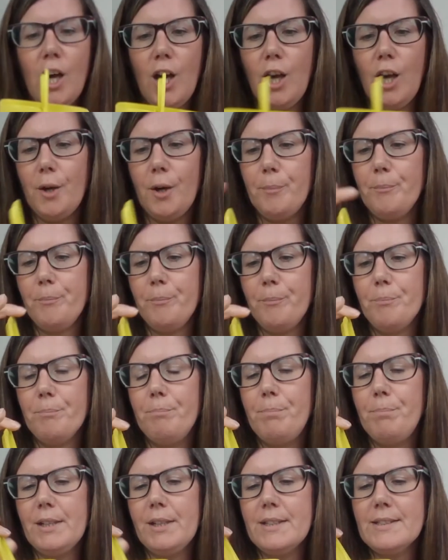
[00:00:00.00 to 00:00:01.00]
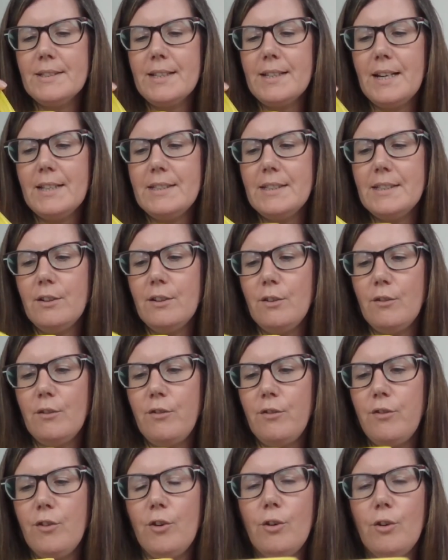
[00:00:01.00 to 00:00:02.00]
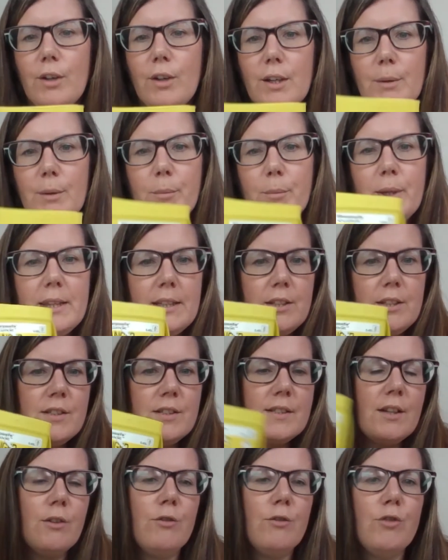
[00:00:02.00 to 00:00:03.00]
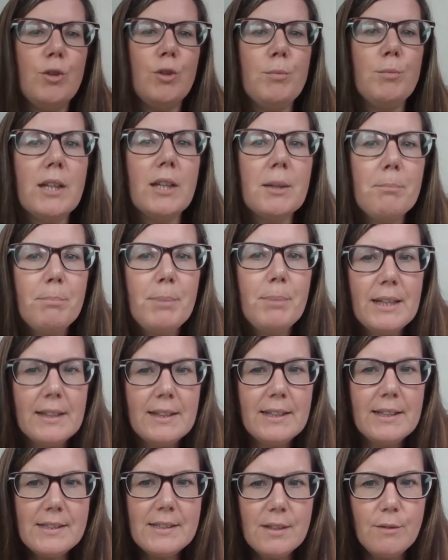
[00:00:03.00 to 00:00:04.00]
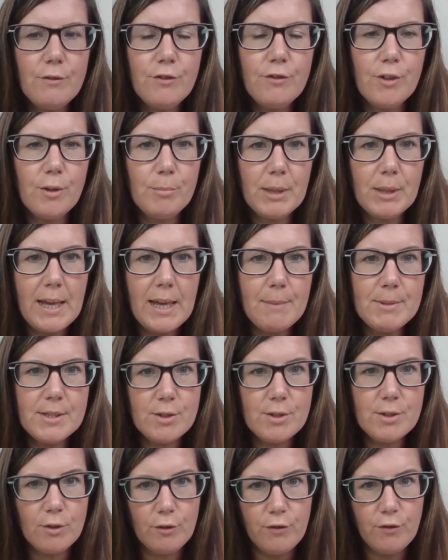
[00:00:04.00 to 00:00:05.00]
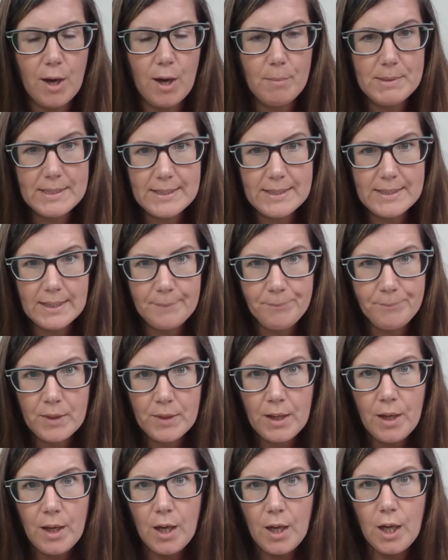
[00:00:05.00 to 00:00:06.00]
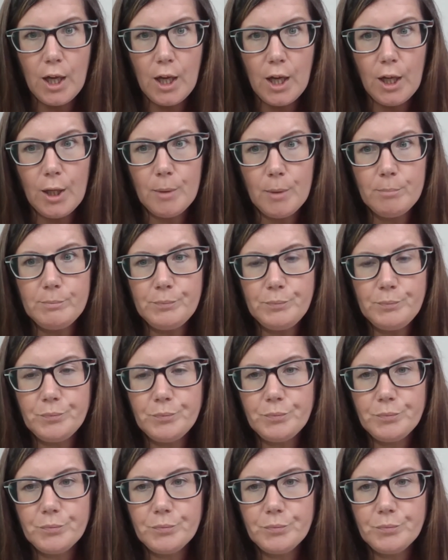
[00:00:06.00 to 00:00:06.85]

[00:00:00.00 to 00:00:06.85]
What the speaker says: But it's ideal for within your sewing room. You can pick these up from a chemist or a pharmacy, and